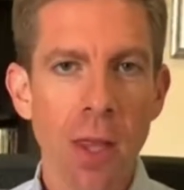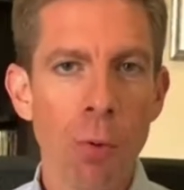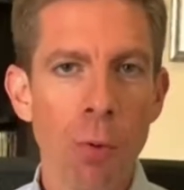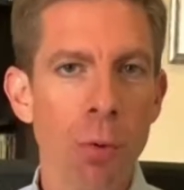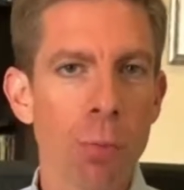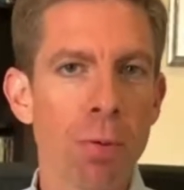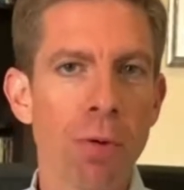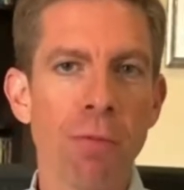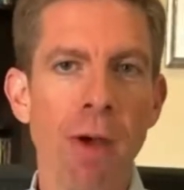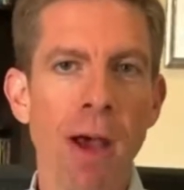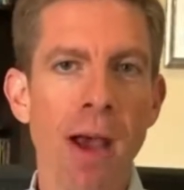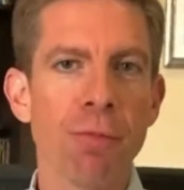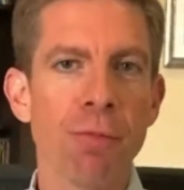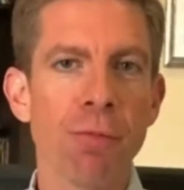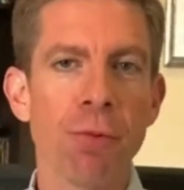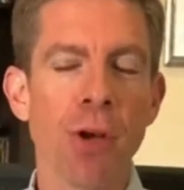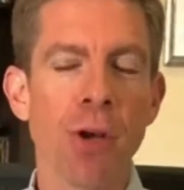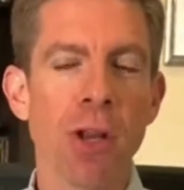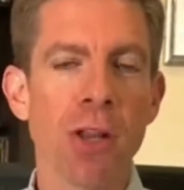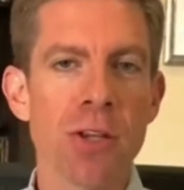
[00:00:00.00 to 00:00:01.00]
It would
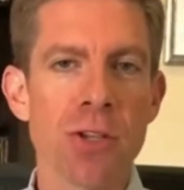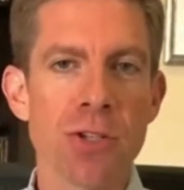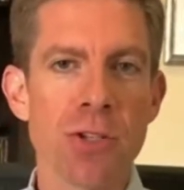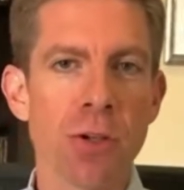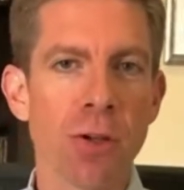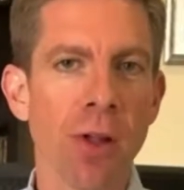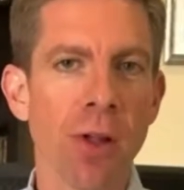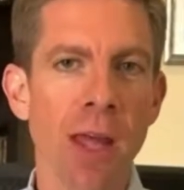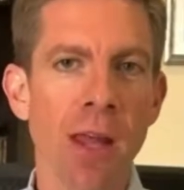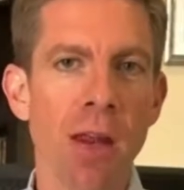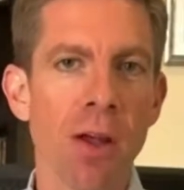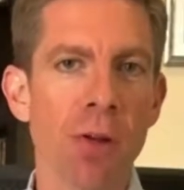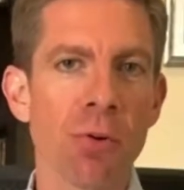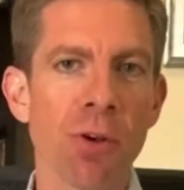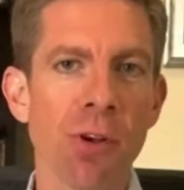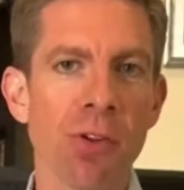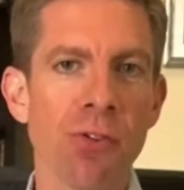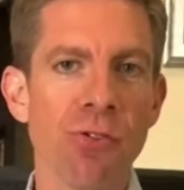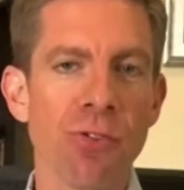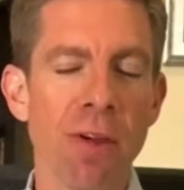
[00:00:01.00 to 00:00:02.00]
provide for an additional
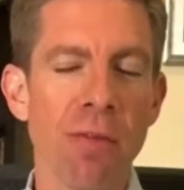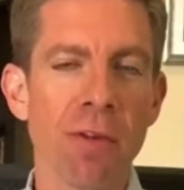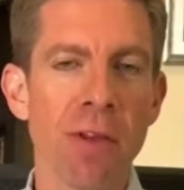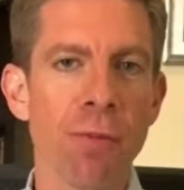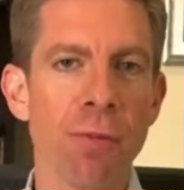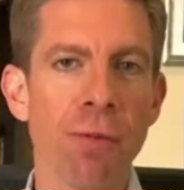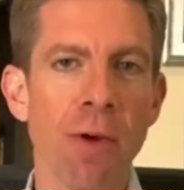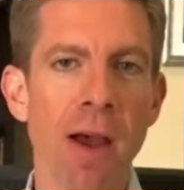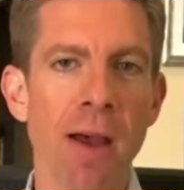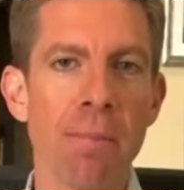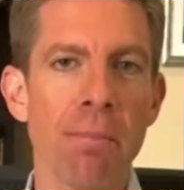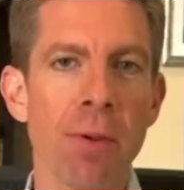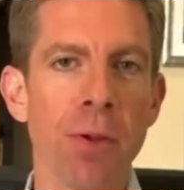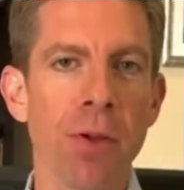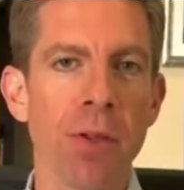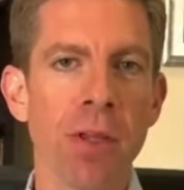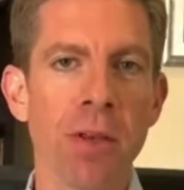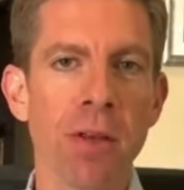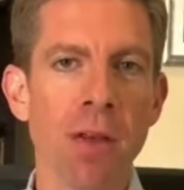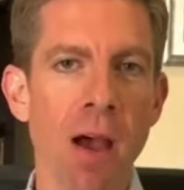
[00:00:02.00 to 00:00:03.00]
$875
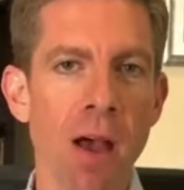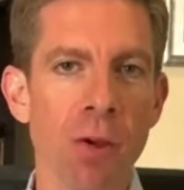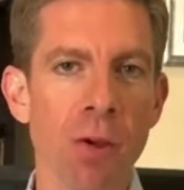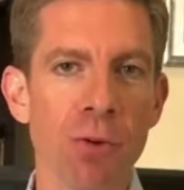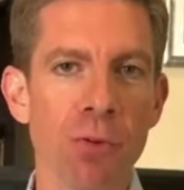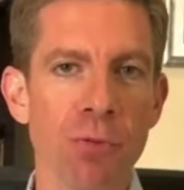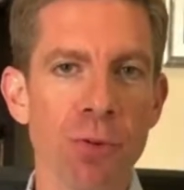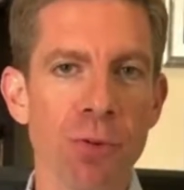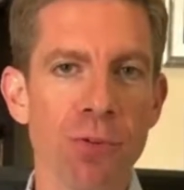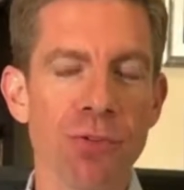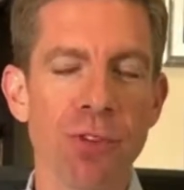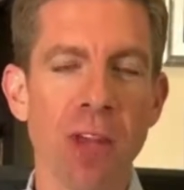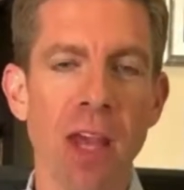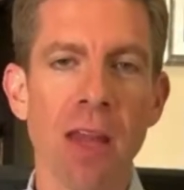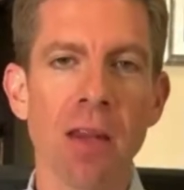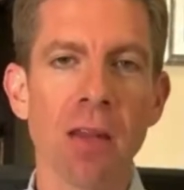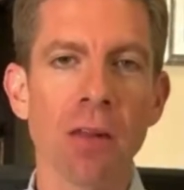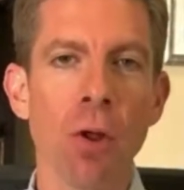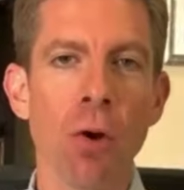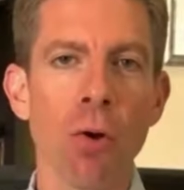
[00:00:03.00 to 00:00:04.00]
billion for
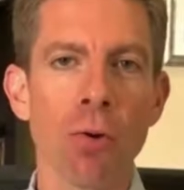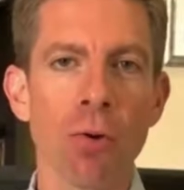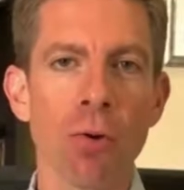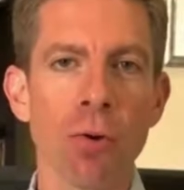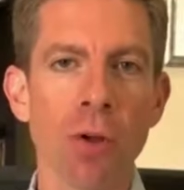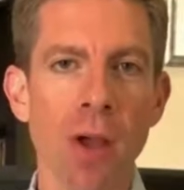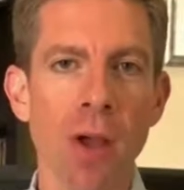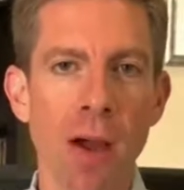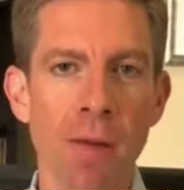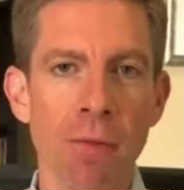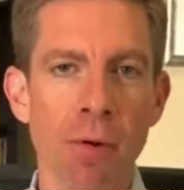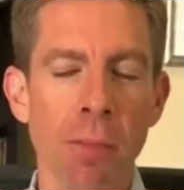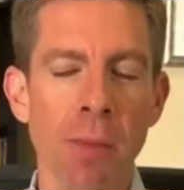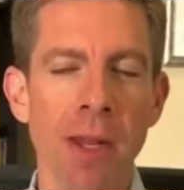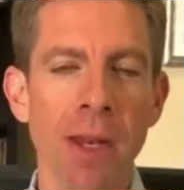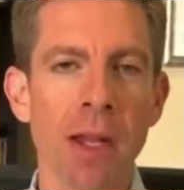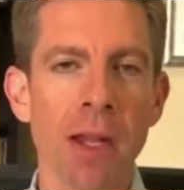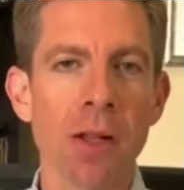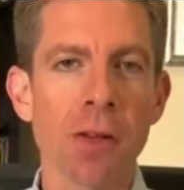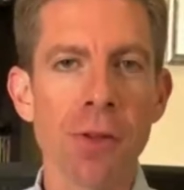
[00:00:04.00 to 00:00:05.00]
state and local
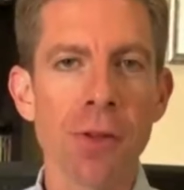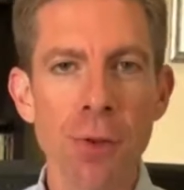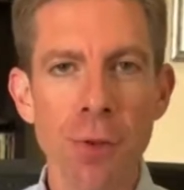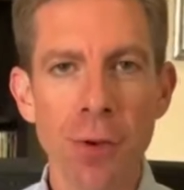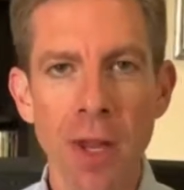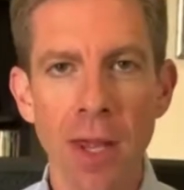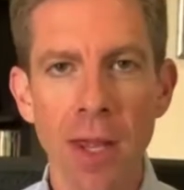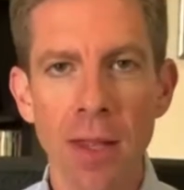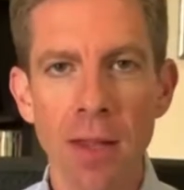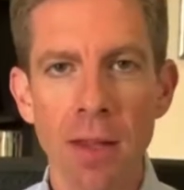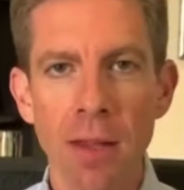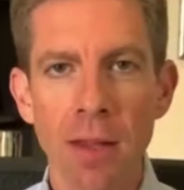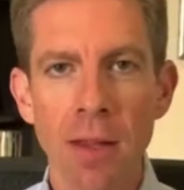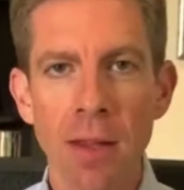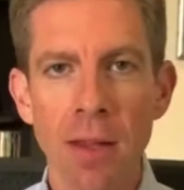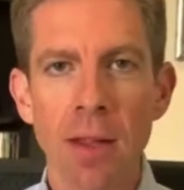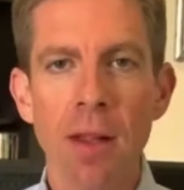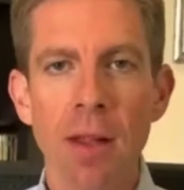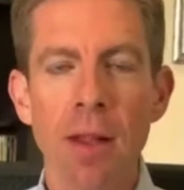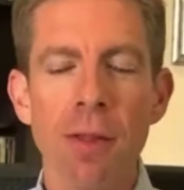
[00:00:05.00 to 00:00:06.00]
government, including
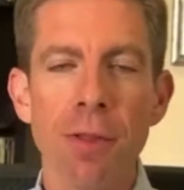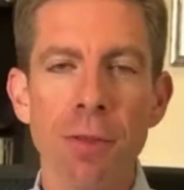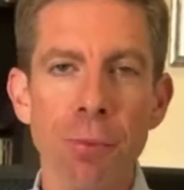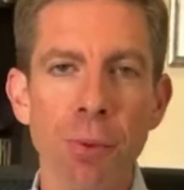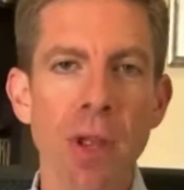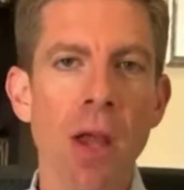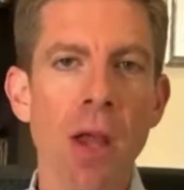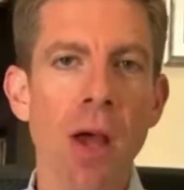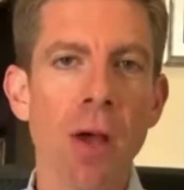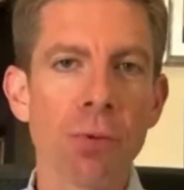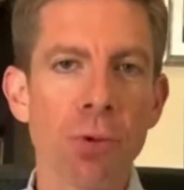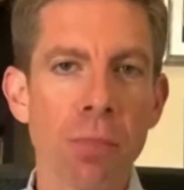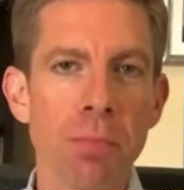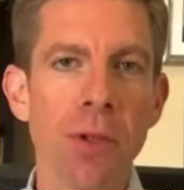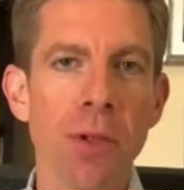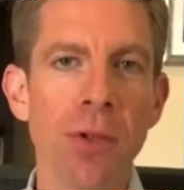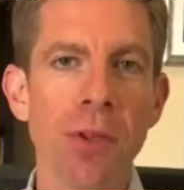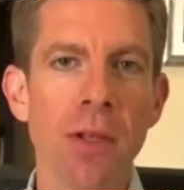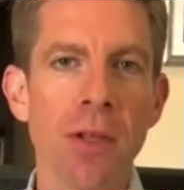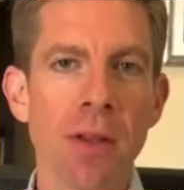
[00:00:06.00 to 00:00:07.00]
$300
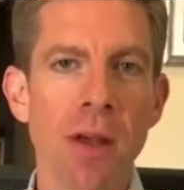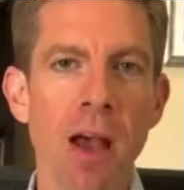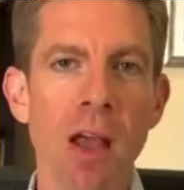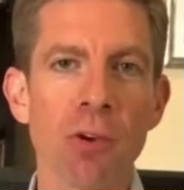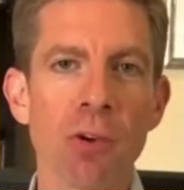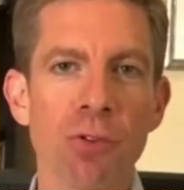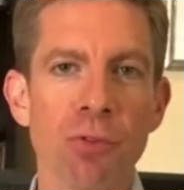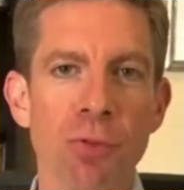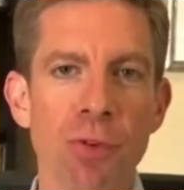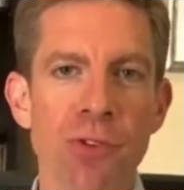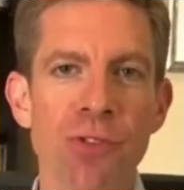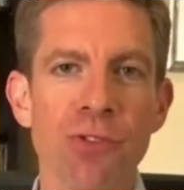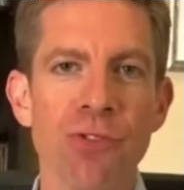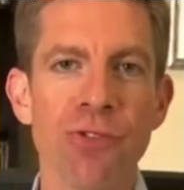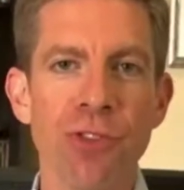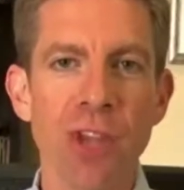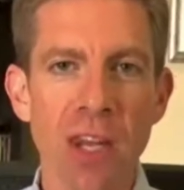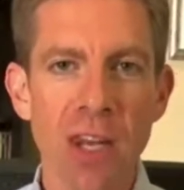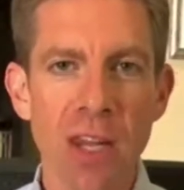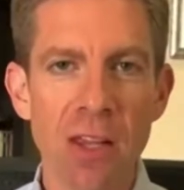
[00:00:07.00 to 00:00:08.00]
million for the
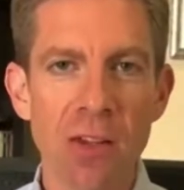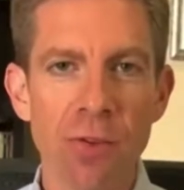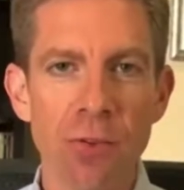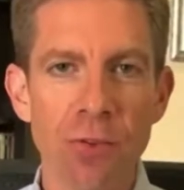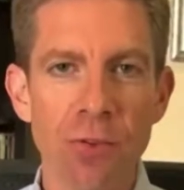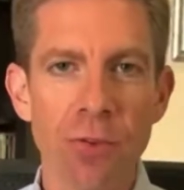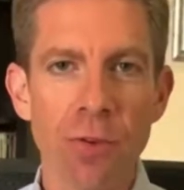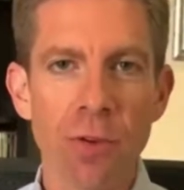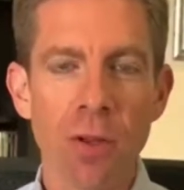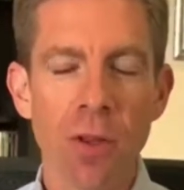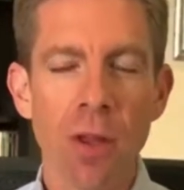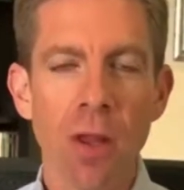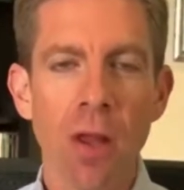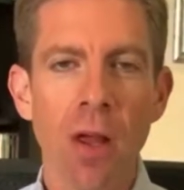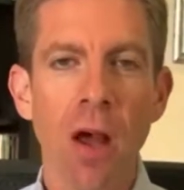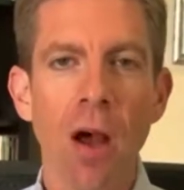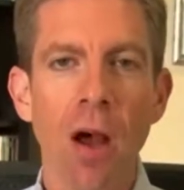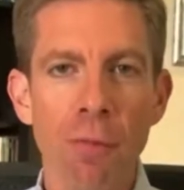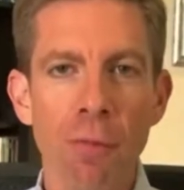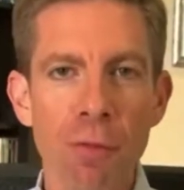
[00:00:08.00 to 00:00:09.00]
cities
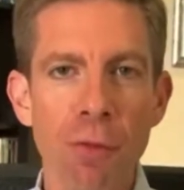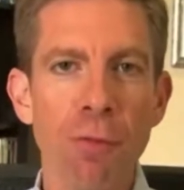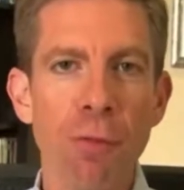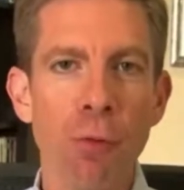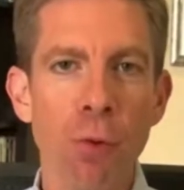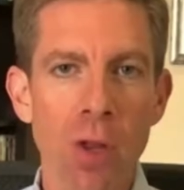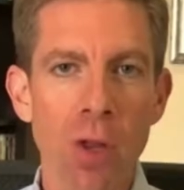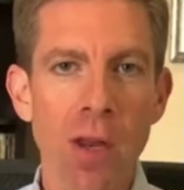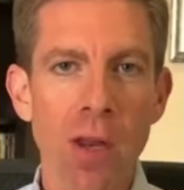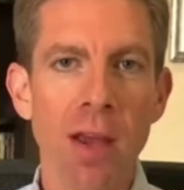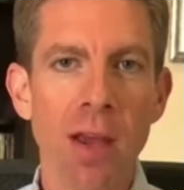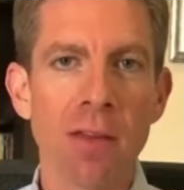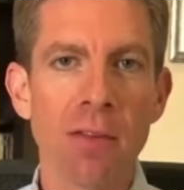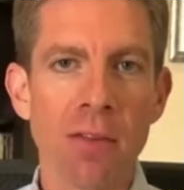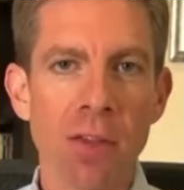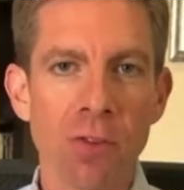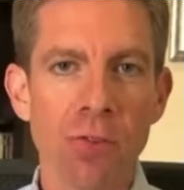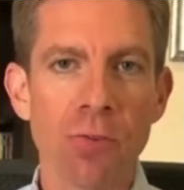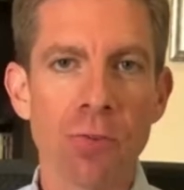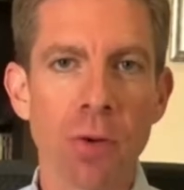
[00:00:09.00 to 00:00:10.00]
of the
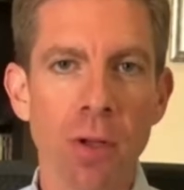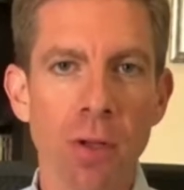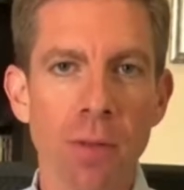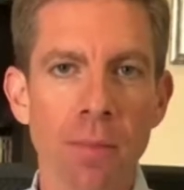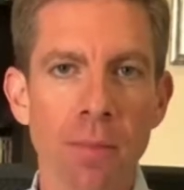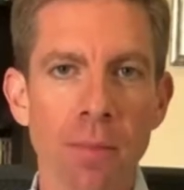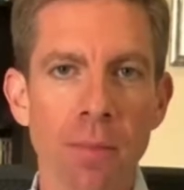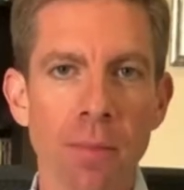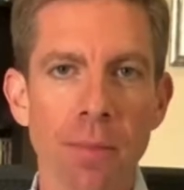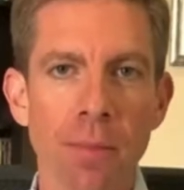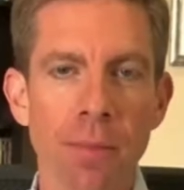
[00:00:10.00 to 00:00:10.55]
49th district.